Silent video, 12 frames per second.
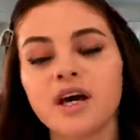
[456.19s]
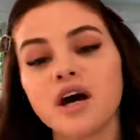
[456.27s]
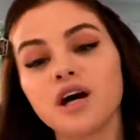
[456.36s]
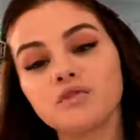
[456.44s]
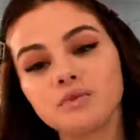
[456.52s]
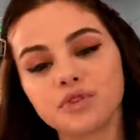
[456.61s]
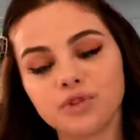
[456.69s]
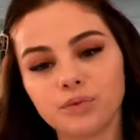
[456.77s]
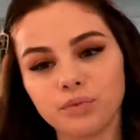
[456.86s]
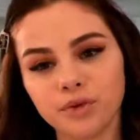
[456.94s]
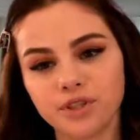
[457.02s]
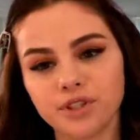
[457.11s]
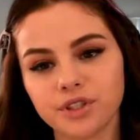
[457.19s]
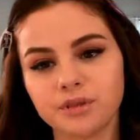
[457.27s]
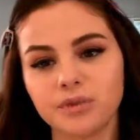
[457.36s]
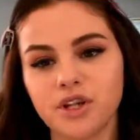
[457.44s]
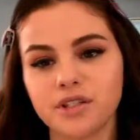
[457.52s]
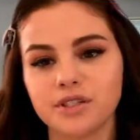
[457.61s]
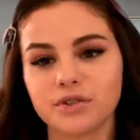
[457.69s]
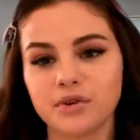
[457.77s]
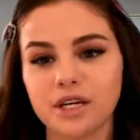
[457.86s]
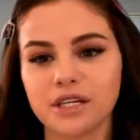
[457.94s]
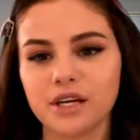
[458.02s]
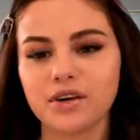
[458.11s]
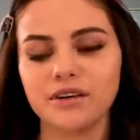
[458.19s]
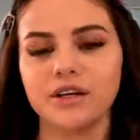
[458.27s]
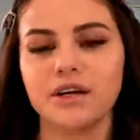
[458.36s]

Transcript: I've been super into lip glosses right now.